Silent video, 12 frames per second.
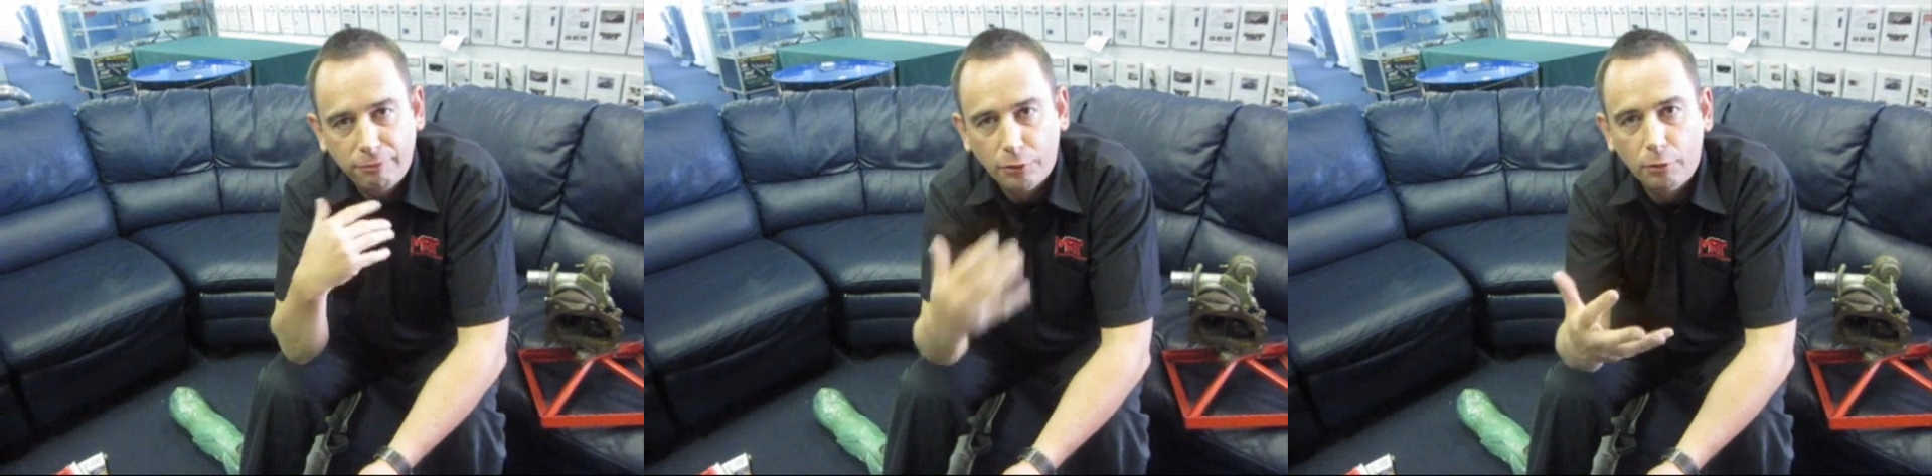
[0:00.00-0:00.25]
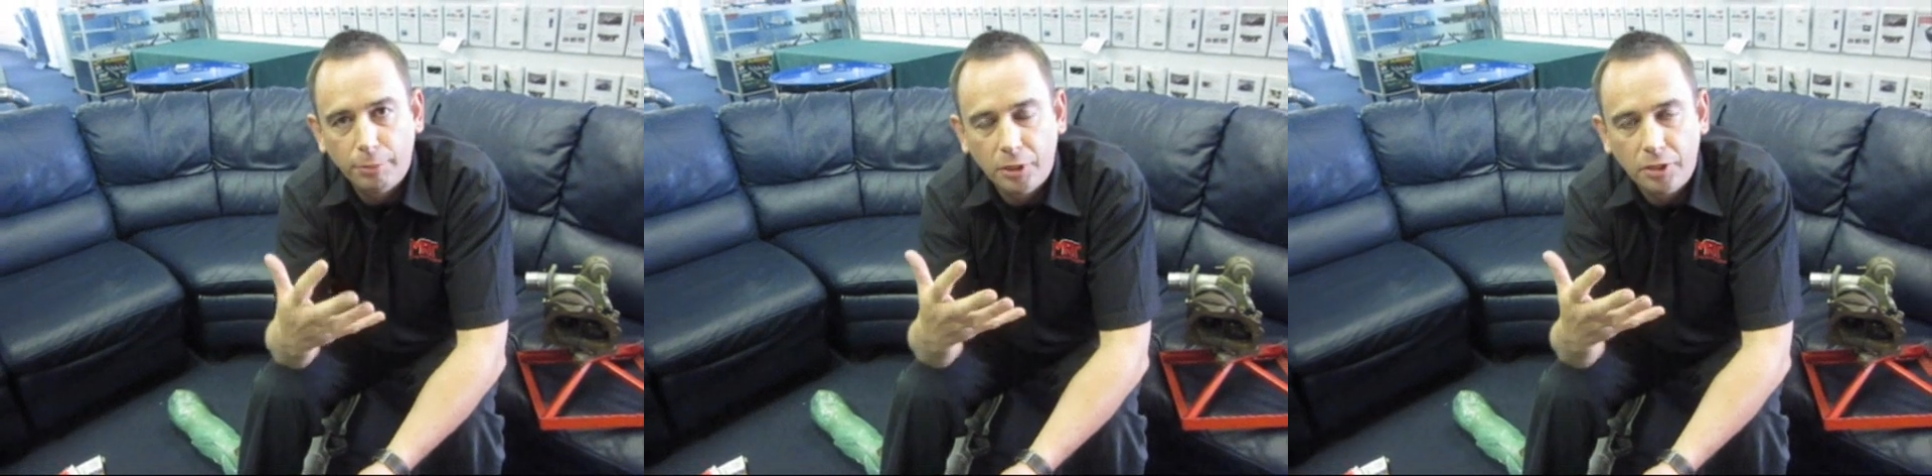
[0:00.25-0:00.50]

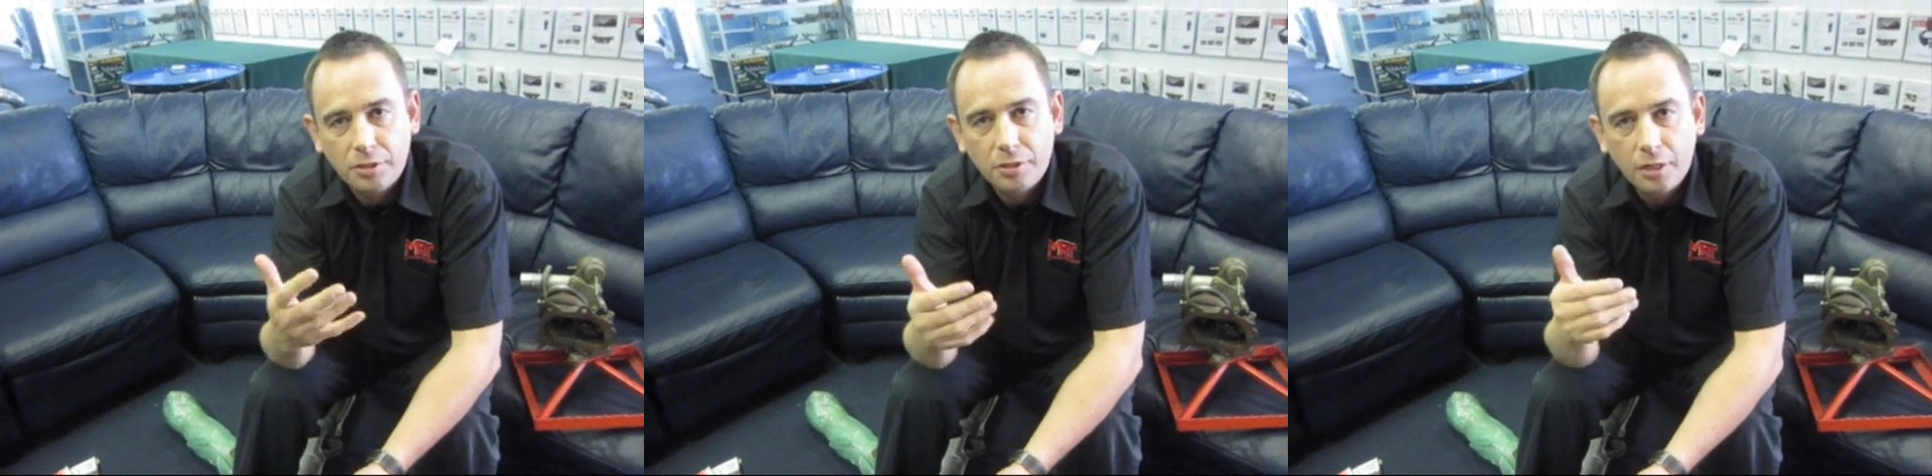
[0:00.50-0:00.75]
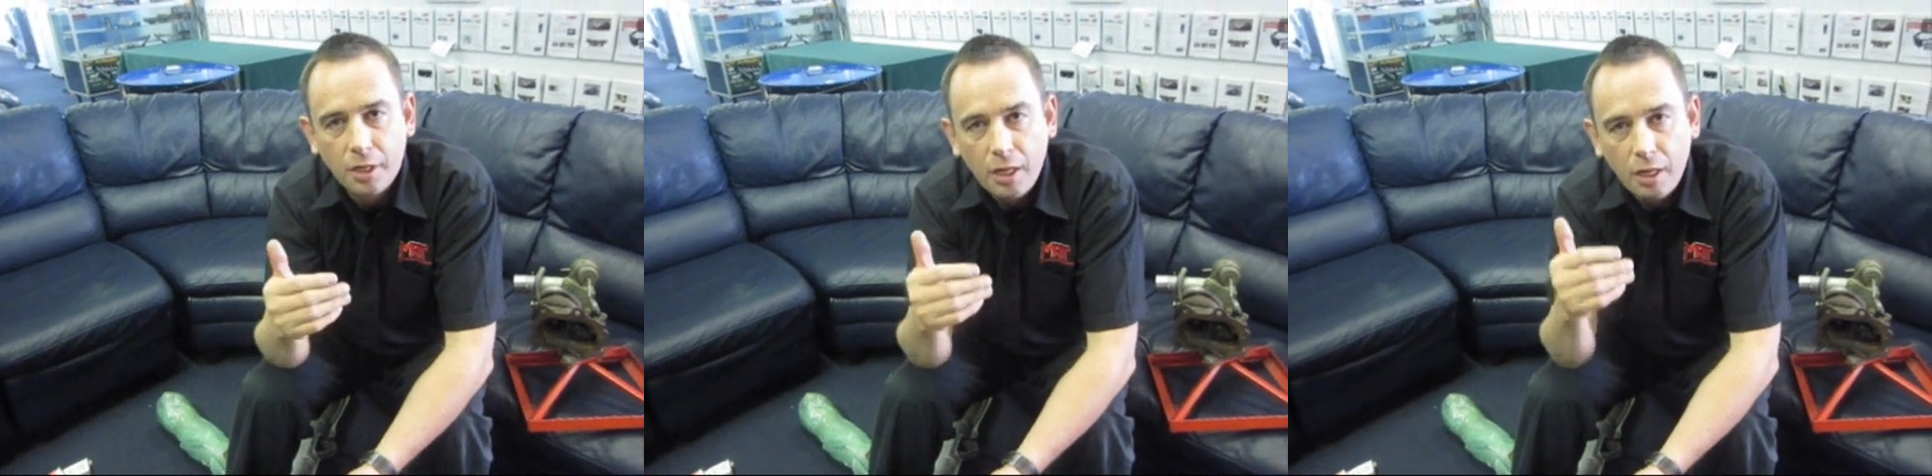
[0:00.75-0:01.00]
full boost,
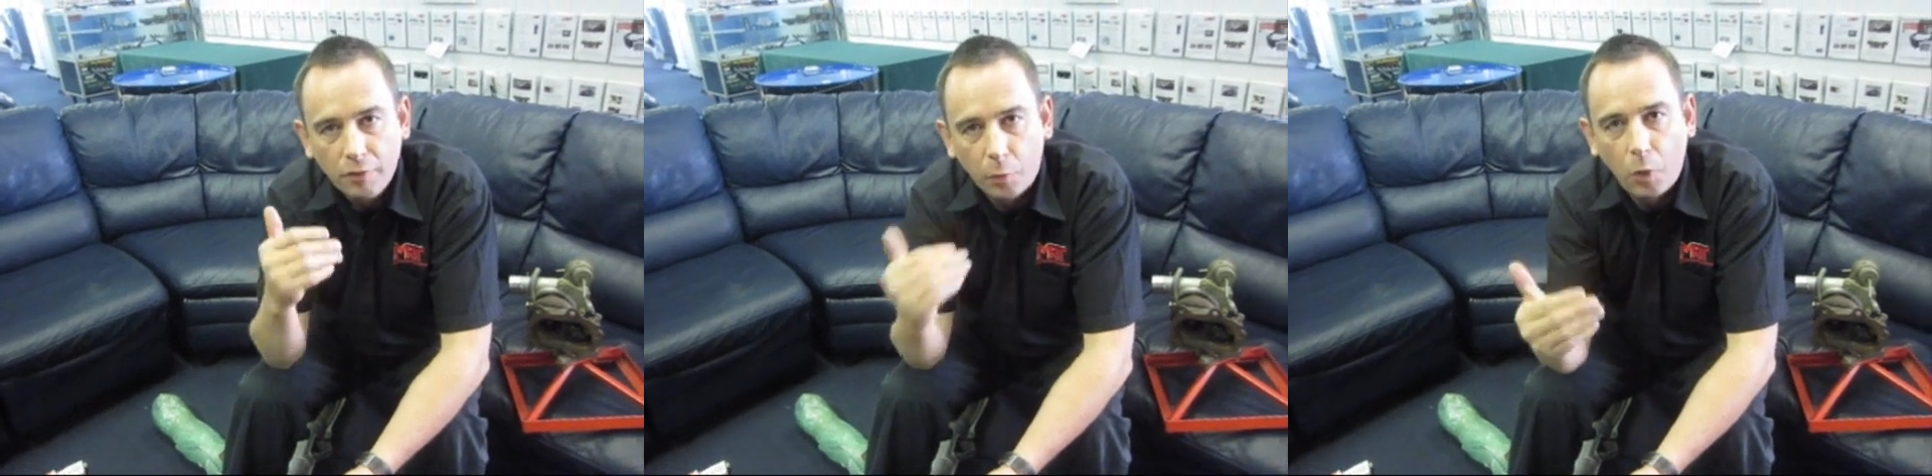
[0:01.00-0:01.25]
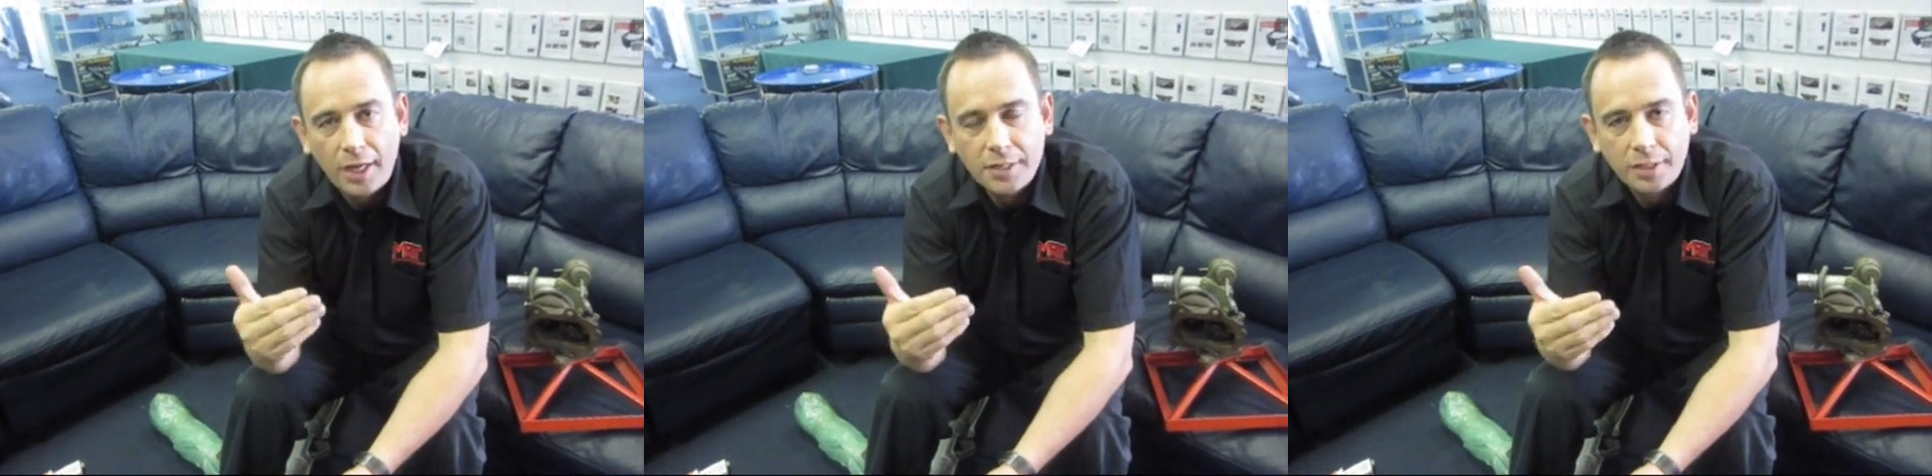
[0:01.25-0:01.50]
the
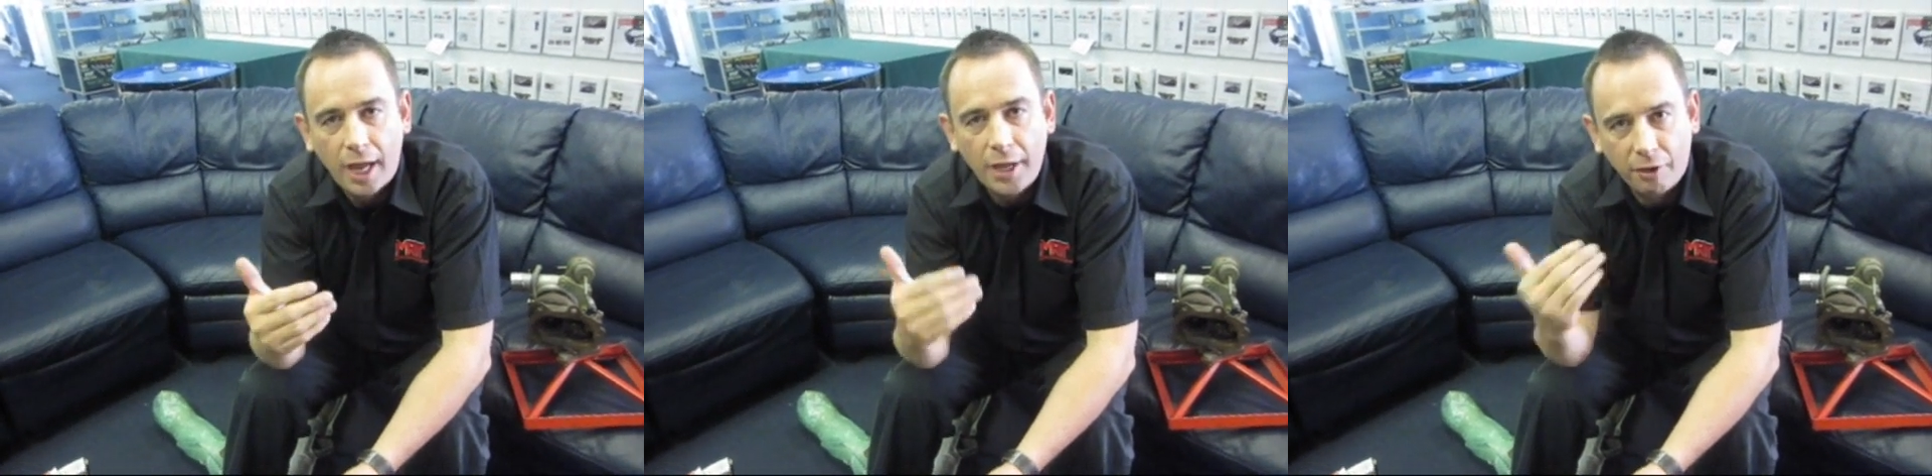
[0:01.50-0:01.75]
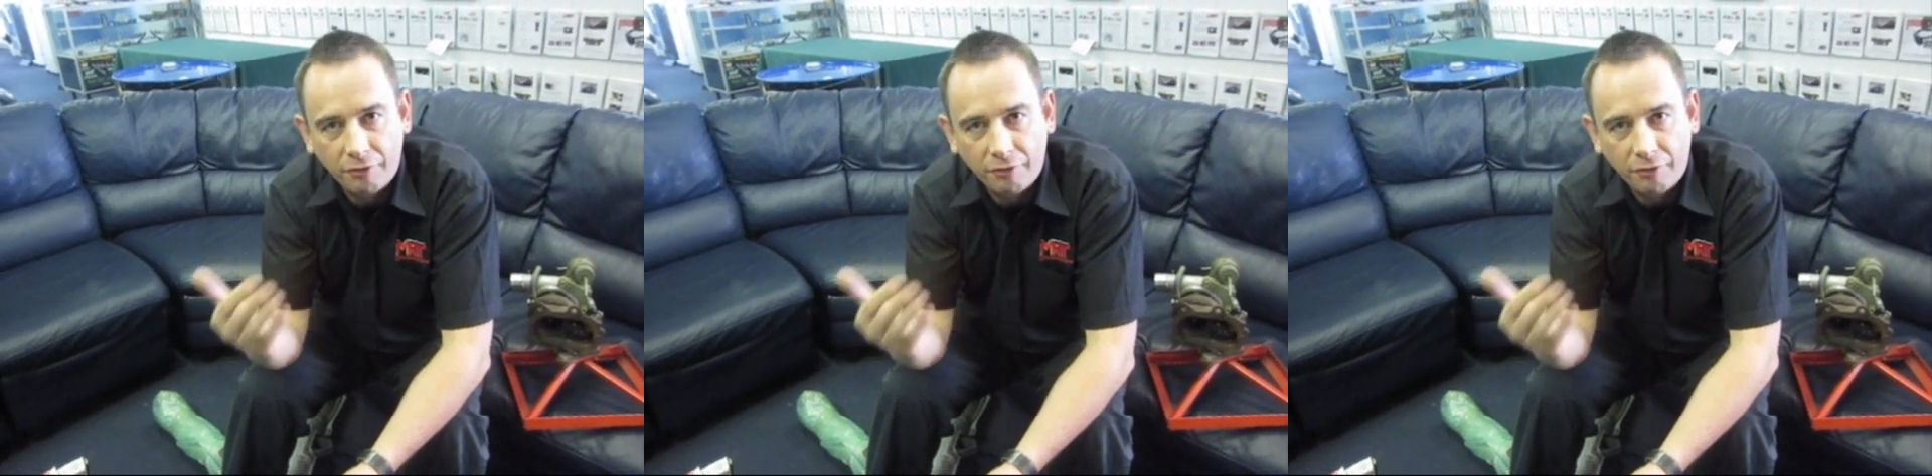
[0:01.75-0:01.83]
wastegate